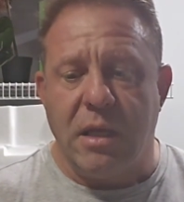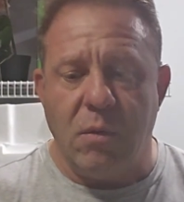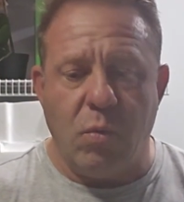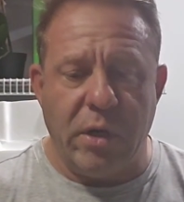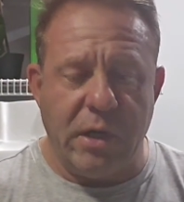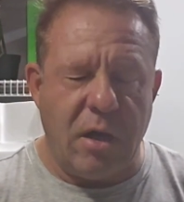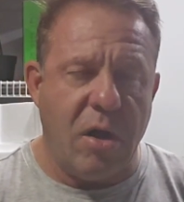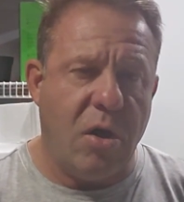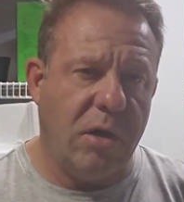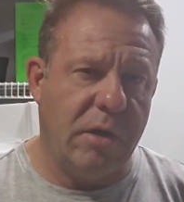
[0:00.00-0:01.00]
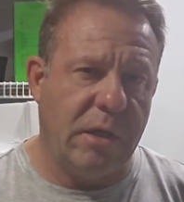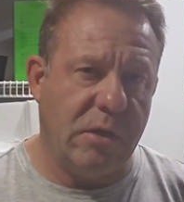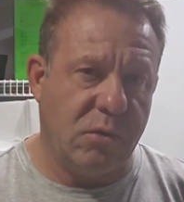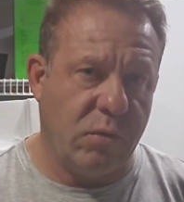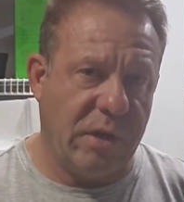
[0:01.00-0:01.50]
He wanted
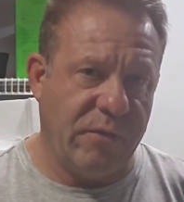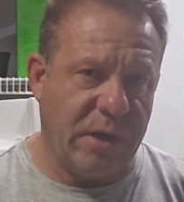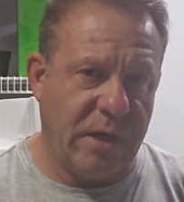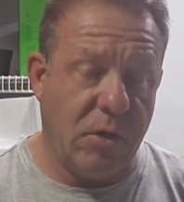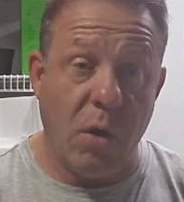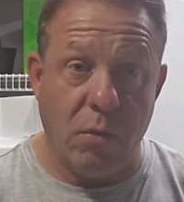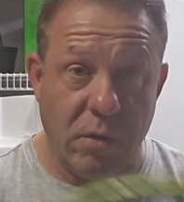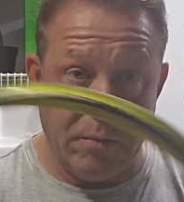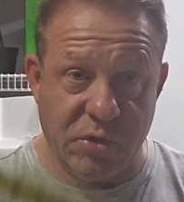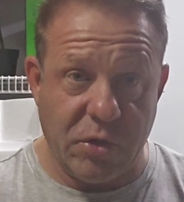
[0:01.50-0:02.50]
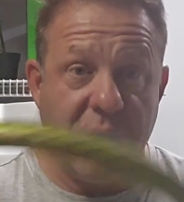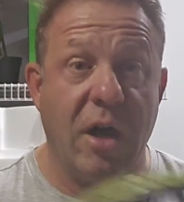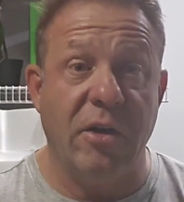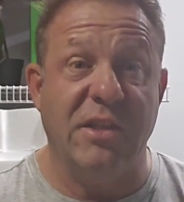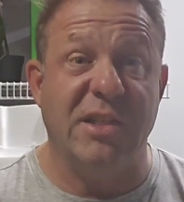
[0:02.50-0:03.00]

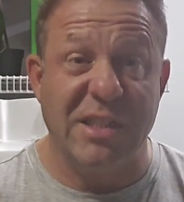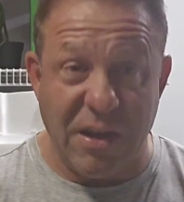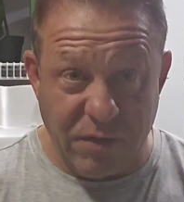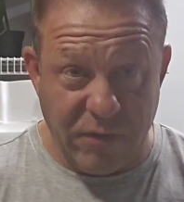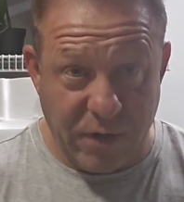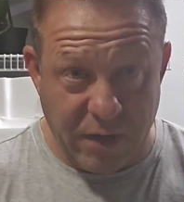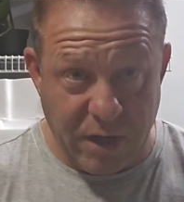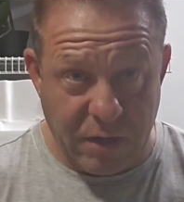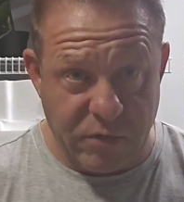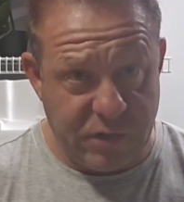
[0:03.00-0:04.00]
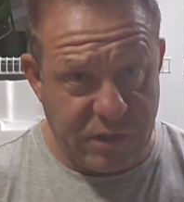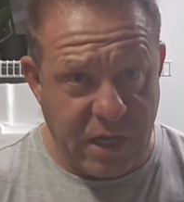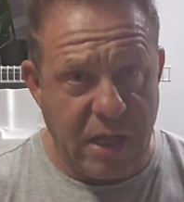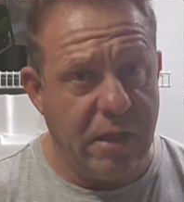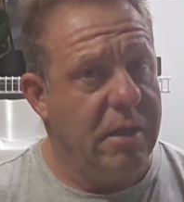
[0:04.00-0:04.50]
$175 a
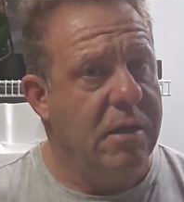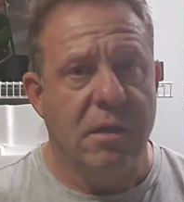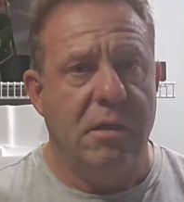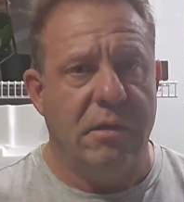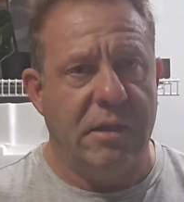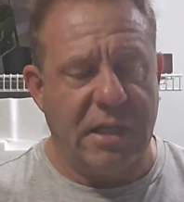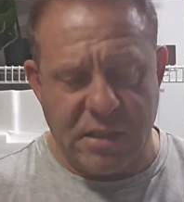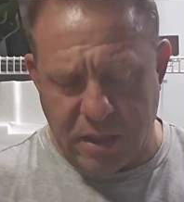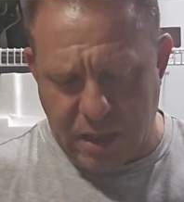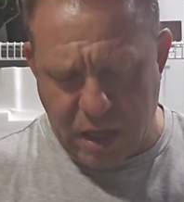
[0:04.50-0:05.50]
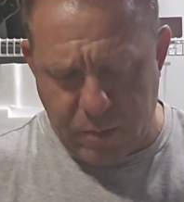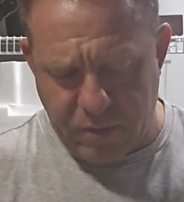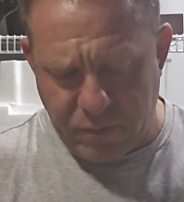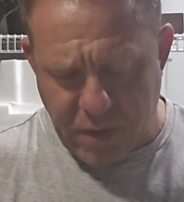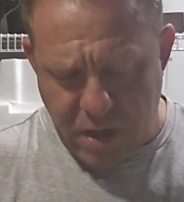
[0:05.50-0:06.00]
set. That's not going to
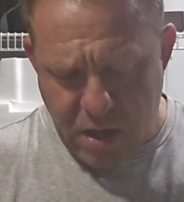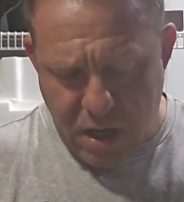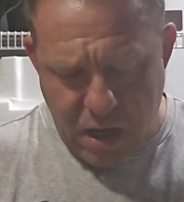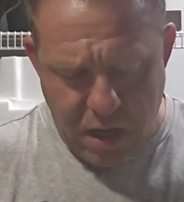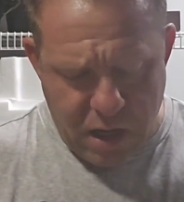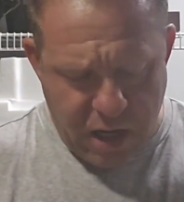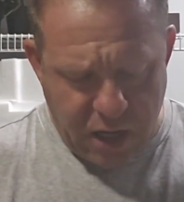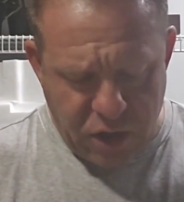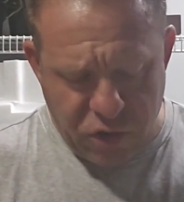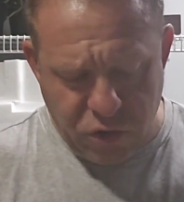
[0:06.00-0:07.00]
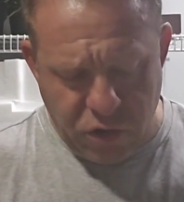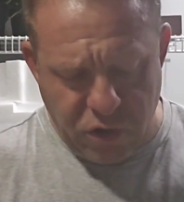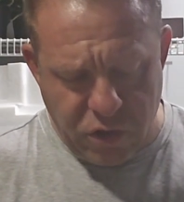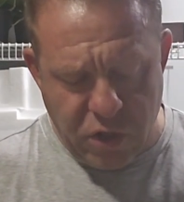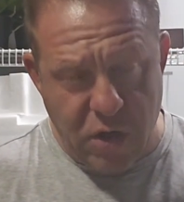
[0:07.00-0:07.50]
happen. I
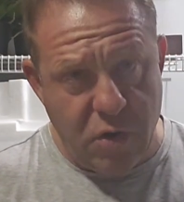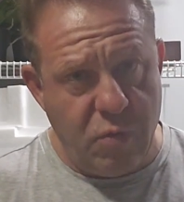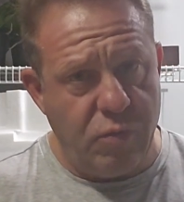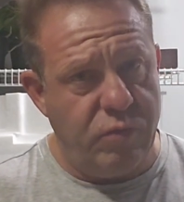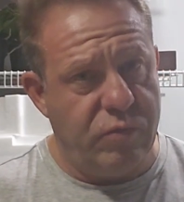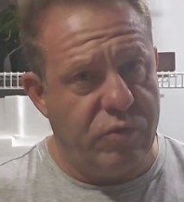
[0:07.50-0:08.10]
could go